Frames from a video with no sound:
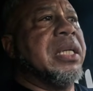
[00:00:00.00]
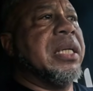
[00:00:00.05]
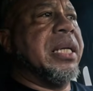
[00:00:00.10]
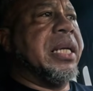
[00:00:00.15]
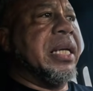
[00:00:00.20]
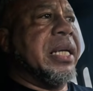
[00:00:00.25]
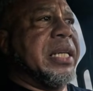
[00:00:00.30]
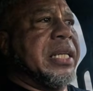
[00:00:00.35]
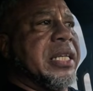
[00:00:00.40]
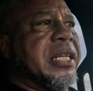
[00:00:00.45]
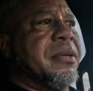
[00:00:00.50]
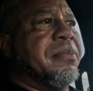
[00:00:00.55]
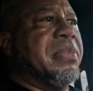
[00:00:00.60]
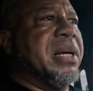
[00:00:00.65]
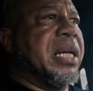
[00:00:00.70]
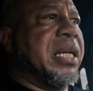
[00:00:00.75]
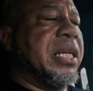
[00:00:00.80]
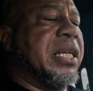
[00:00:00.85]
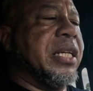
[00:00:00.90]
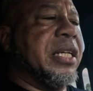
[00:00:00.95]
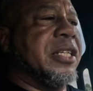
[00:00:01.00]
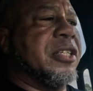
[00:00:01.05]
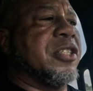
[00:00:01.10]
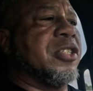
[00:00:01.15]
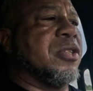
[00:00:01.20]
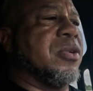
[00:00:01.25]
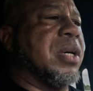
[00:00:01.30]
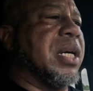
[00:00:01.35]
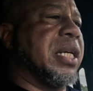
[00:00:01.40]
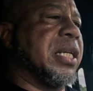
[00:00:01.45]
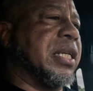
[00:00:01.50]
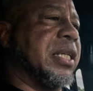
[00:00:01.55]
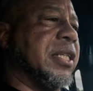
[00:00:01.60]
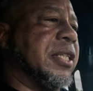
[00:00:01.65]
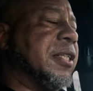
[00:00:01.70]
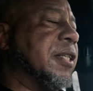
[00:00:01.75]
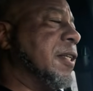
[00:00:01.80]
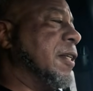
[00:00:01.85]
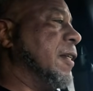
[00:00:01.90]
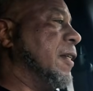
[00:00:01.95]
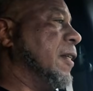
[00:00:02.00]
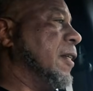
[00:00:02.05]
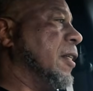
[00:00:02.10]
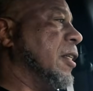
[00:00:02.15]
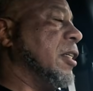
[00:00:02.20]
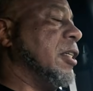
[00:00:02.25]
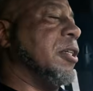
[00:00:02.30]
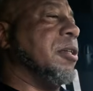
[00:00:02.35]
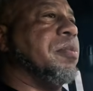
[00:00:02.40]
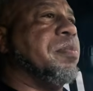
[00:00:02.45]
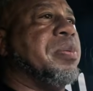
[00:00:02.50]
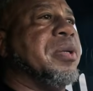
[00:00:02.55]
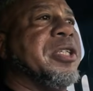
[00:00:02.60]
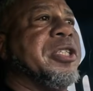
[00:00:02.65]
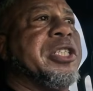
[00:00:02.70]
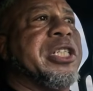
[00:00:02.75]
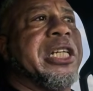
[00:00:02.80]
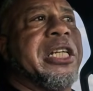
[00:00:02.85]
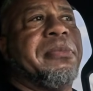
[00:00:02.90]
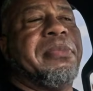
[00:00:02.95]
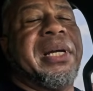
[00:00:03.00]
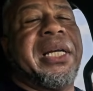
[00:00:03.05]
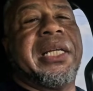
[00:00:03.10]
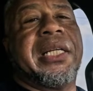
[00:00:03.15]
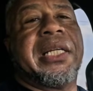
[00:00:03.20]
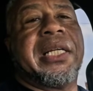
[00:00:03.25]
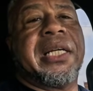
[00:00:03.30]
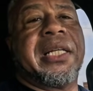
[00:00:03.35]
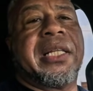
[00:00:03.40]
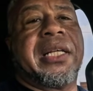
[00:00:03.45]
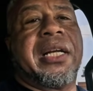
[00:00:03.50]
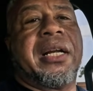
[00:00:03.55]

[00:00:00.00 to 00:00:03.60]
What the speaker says: and get back here so I can put Jenny back together,